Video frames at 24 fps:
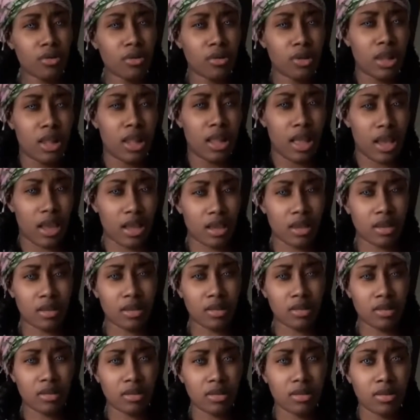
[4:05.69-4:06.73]
Like
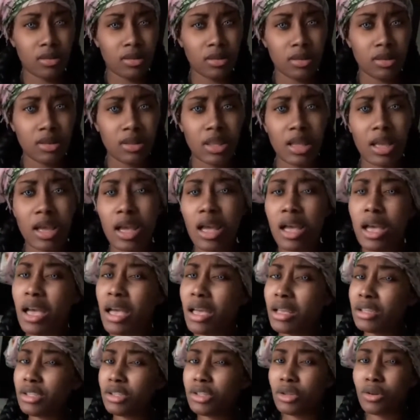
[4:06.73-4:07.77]
that is
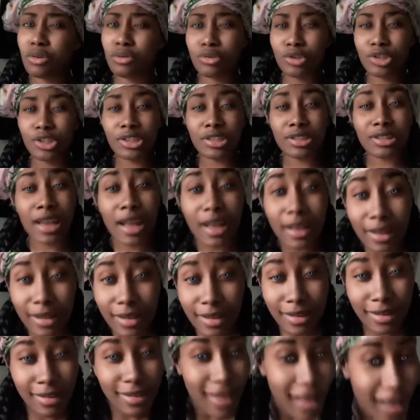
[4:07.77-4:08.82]
so that is so
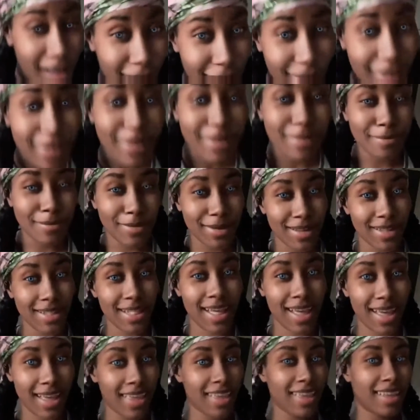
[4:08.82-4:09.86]
shocking to me.
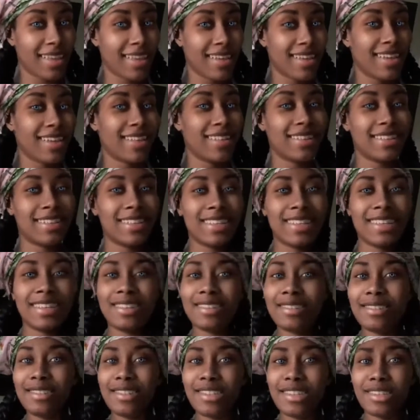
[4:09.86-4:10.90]
Like, bitch,
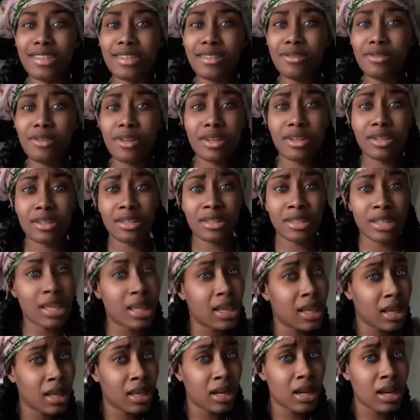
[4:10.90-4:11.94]
do you
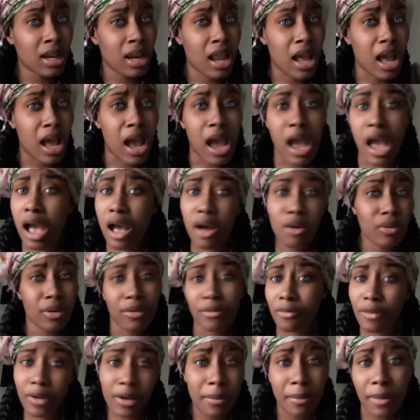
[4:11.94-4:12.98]
understand? I don't give a
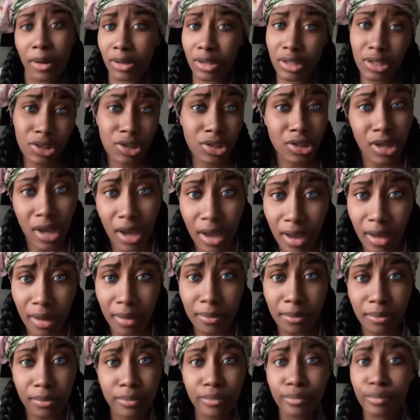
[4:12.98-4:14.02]
fuck about this job.
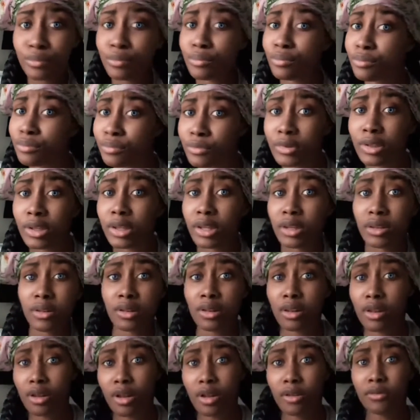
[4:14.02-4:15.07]
You said I can't call
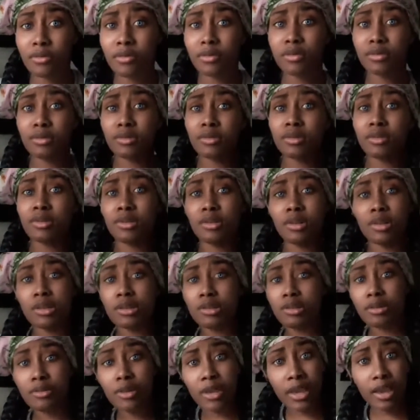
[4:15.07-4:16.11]
off. That's
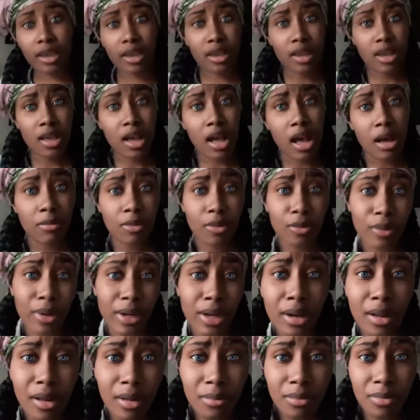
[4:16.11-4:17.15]
okay. I'll be written
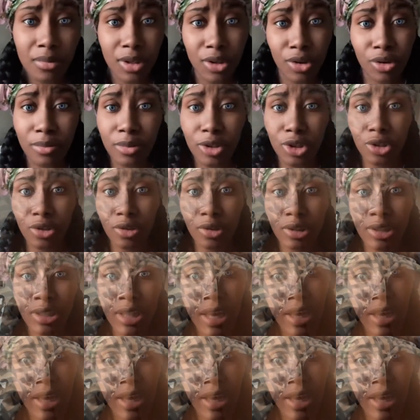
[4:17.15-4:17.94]
up and you'll be short staffed.